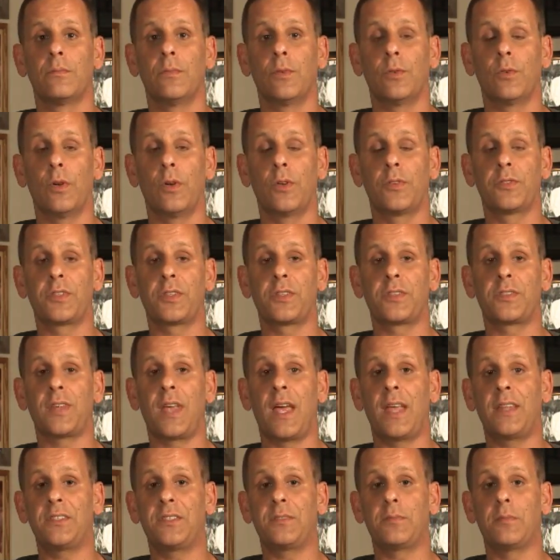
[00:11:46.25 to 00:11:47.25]
Rosas
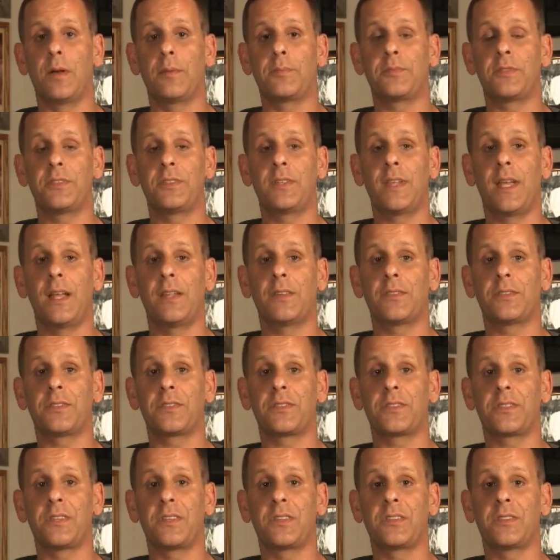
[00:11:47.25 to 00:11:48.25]
had some ups and downs
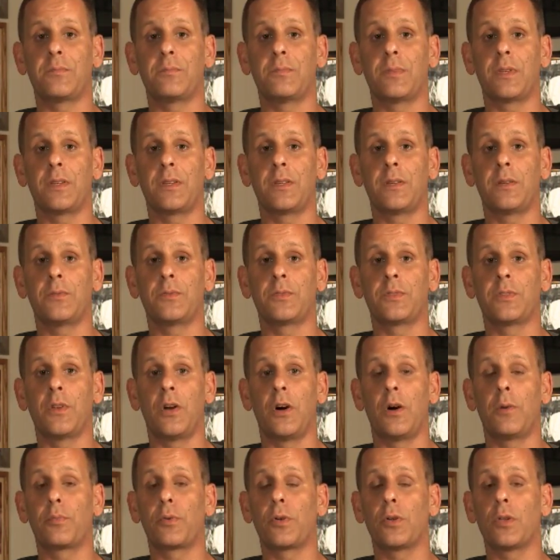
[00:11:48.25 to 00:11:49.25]
this season, but he was an
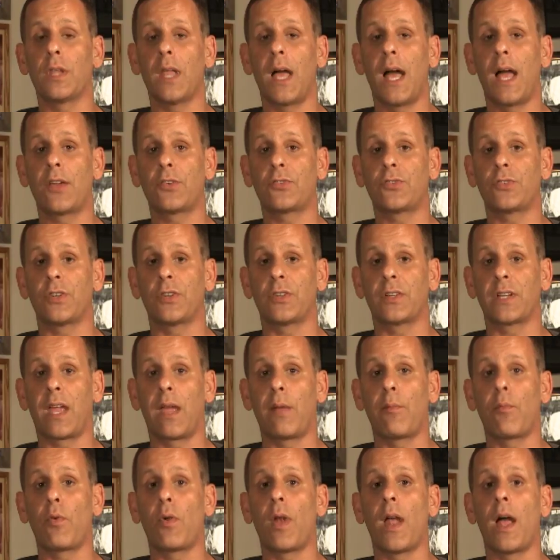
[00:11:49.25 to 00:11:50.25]
all-pro last year and
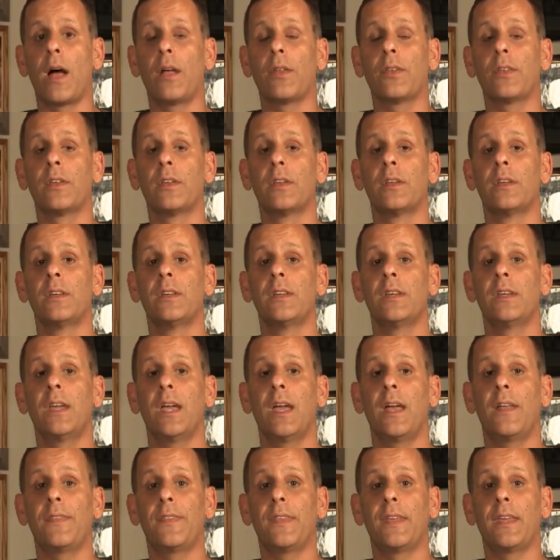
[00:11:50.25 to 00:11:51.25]
came around
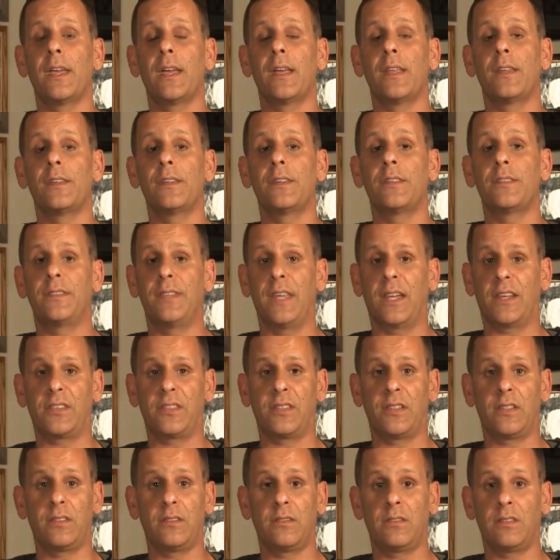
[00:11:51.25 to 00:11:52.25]
at the end.
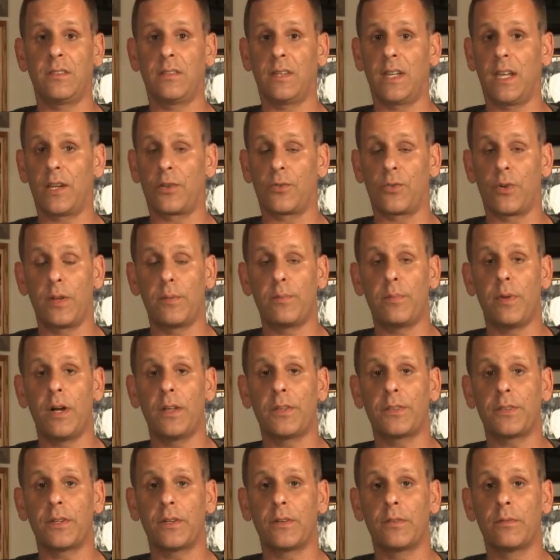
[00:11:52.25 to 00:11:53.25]
Dixon, you've got a great
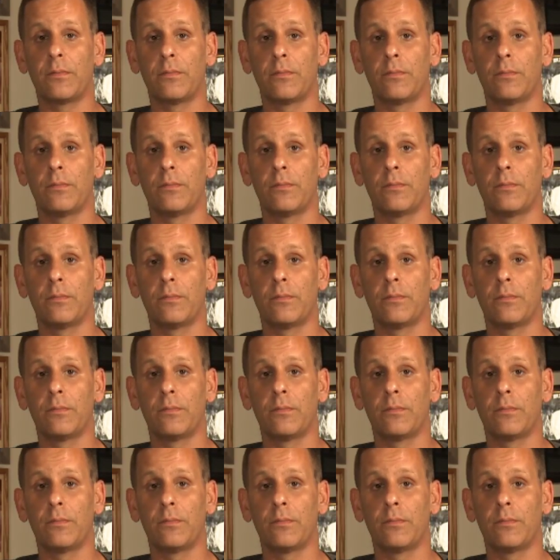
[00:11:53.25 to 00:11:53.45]
punter.